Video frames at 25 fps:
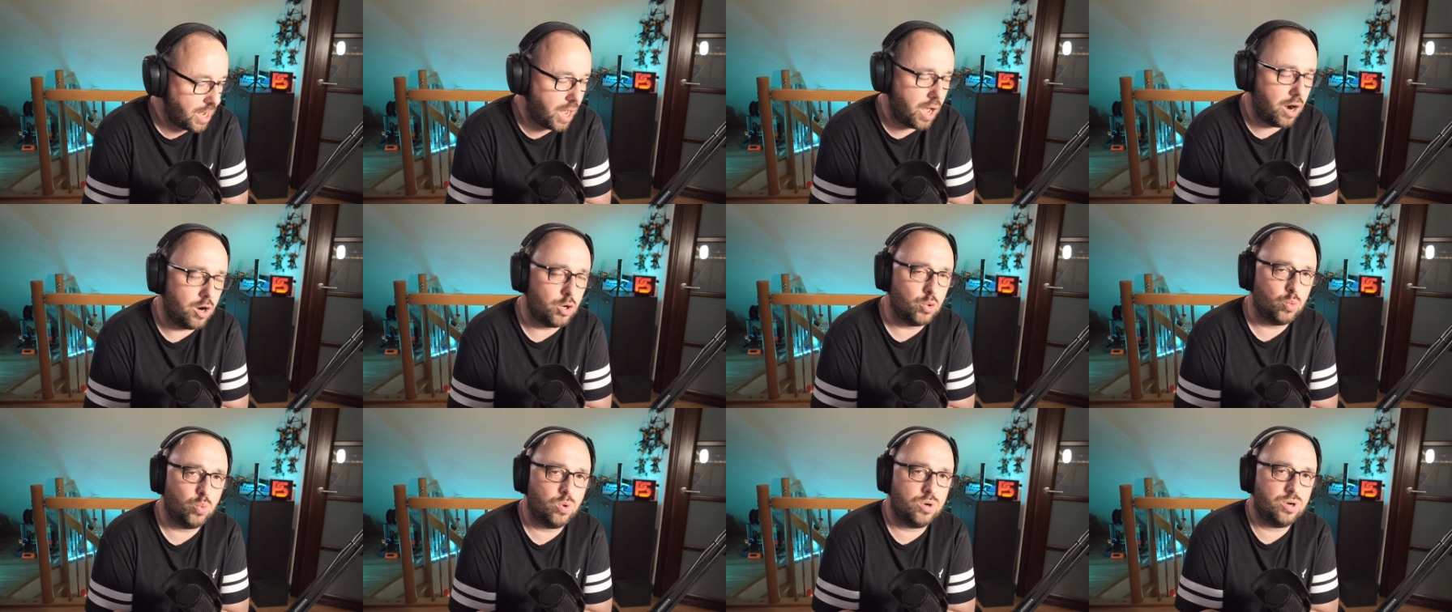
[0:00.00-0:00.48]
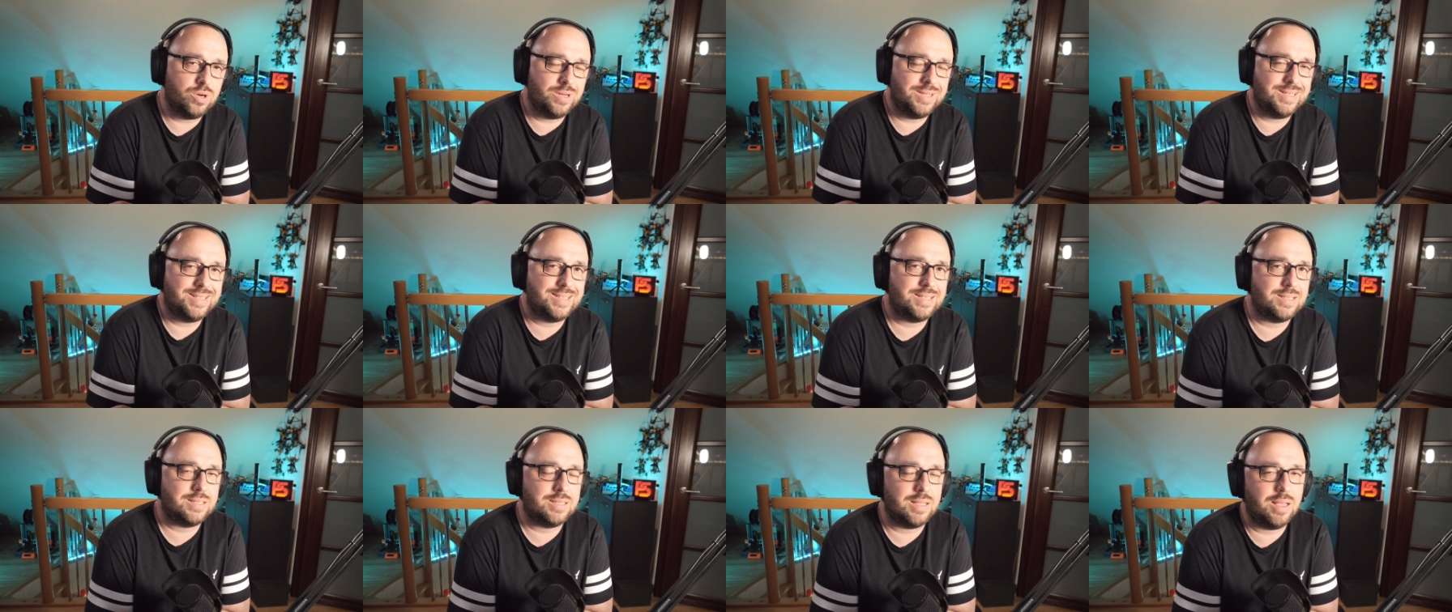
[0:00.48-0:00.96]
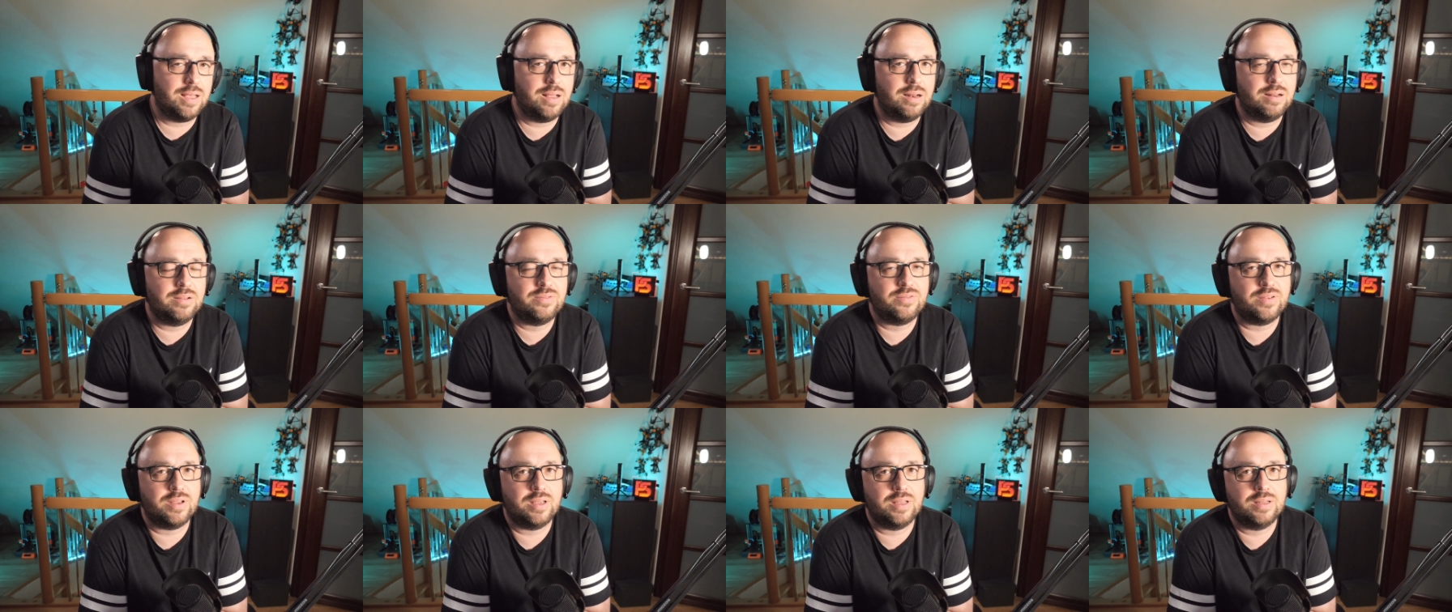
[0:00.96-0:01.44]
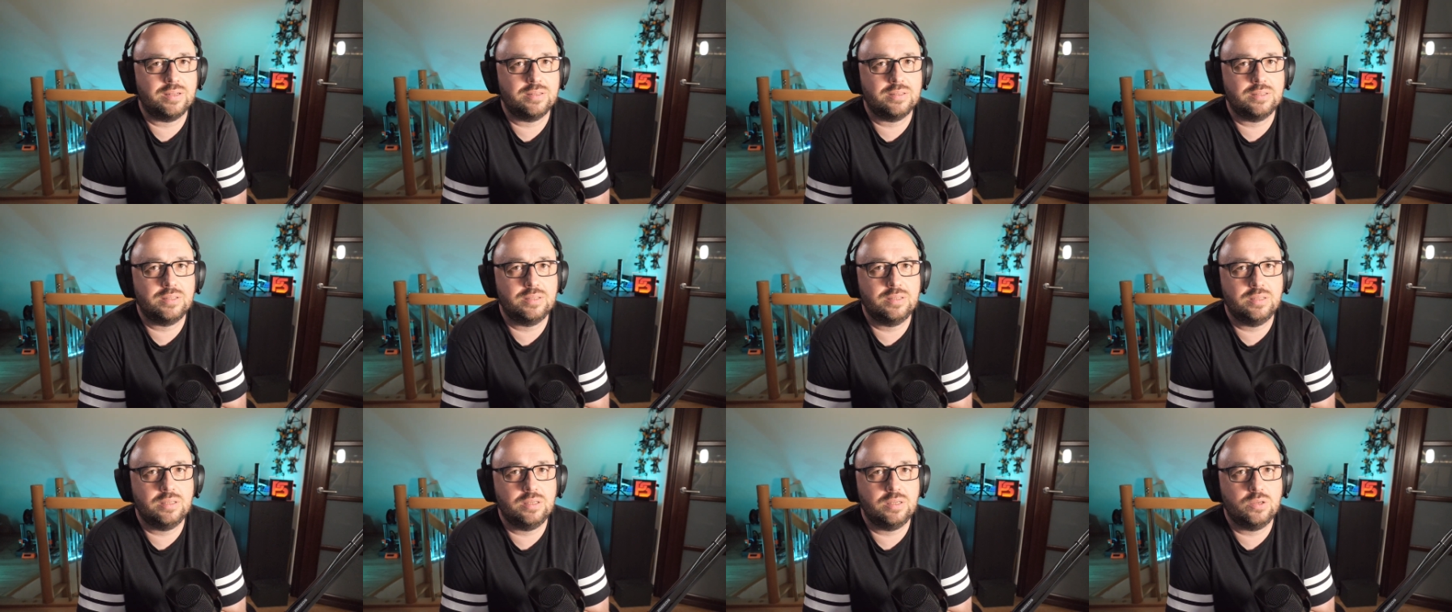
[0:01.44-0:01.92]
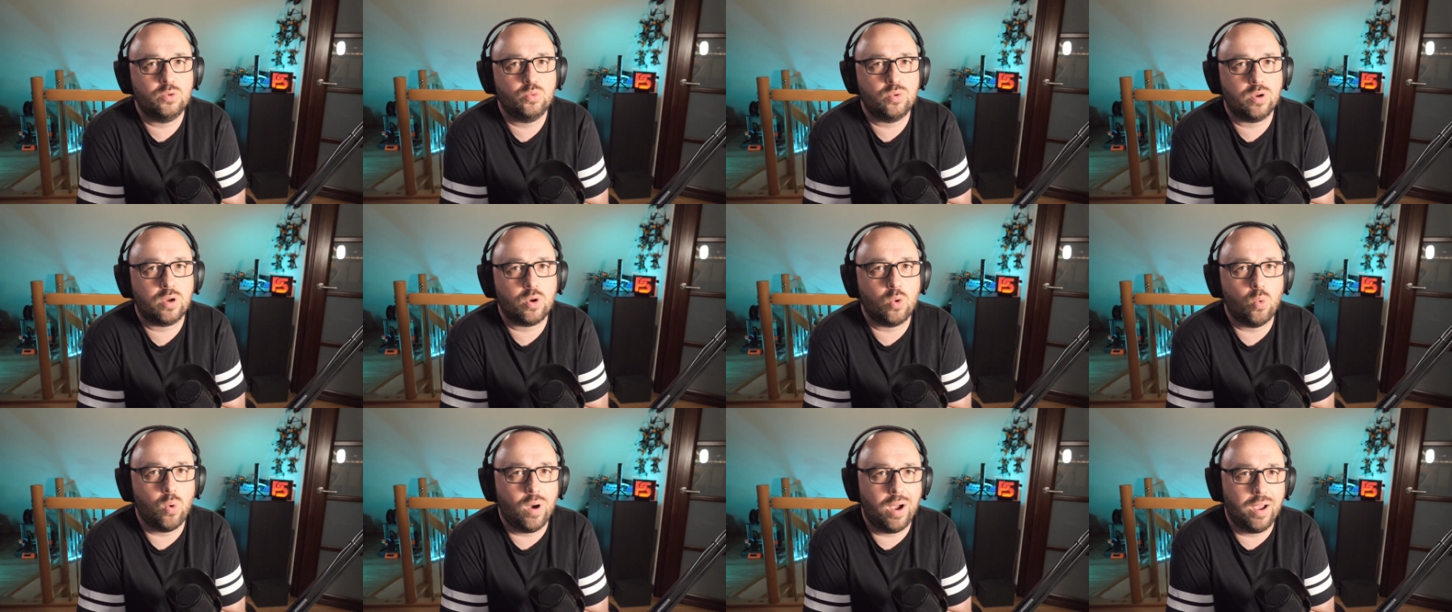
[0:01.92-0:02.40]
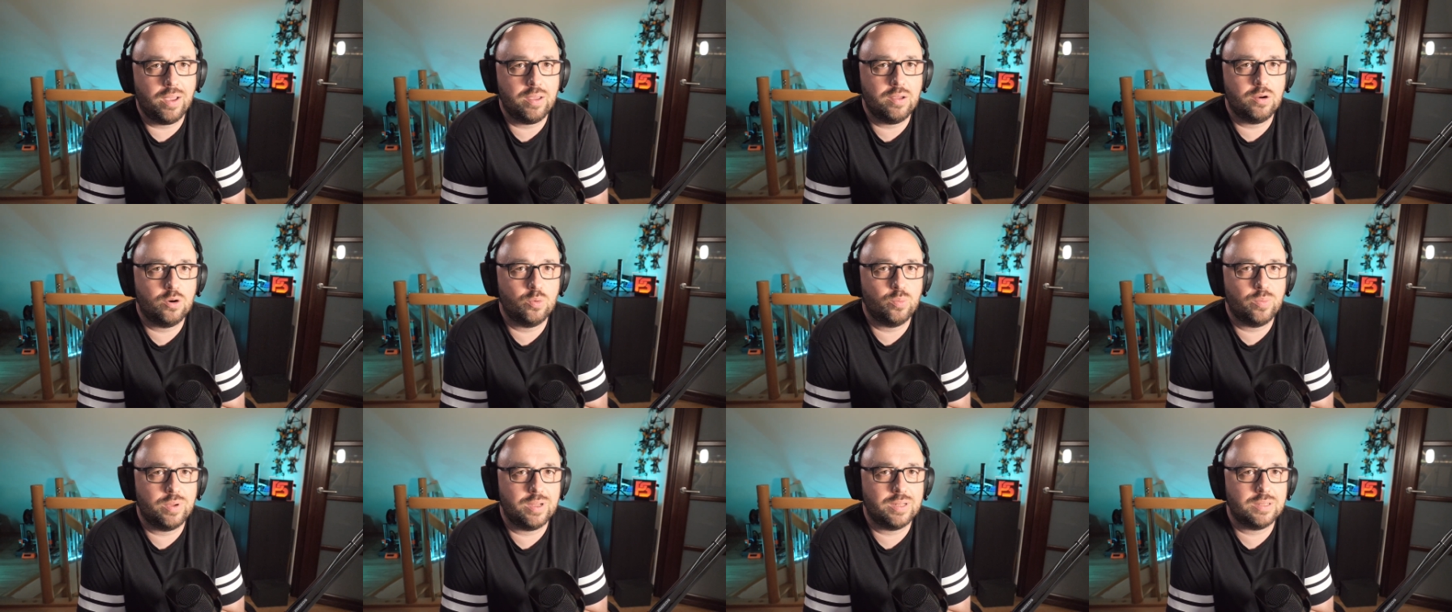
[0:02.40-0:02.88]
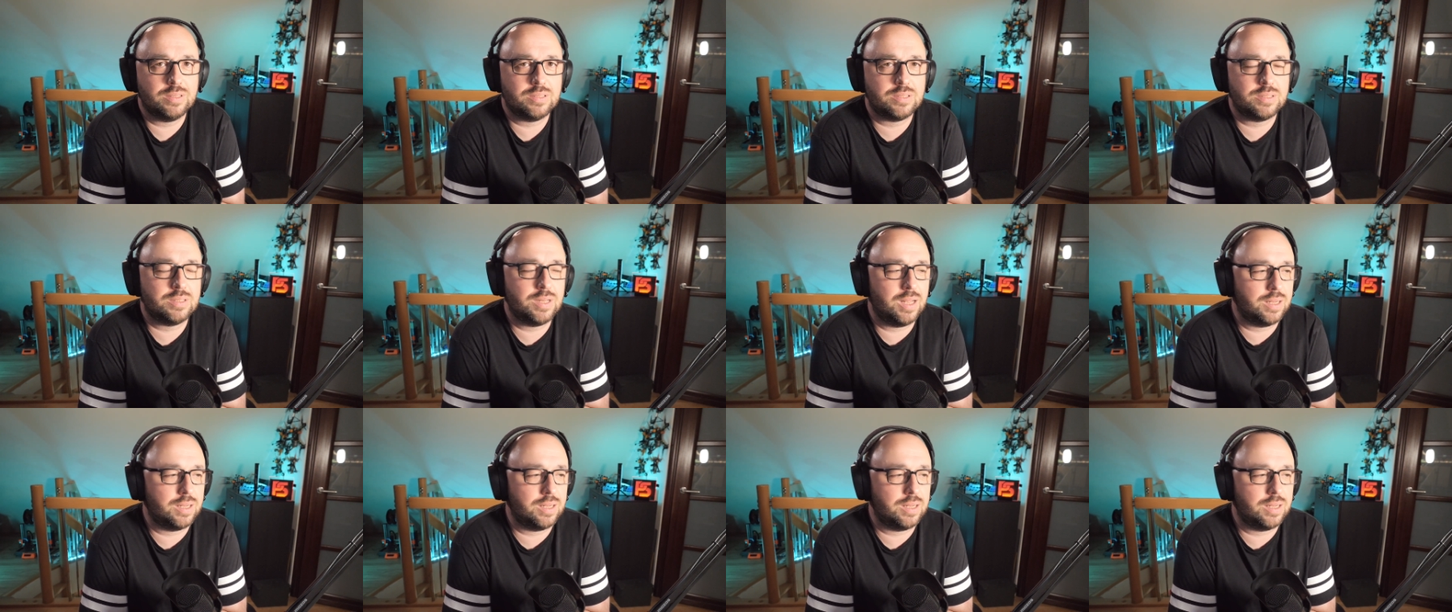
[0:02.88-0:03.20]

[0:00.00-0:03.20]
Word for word: hardware itself and the requirements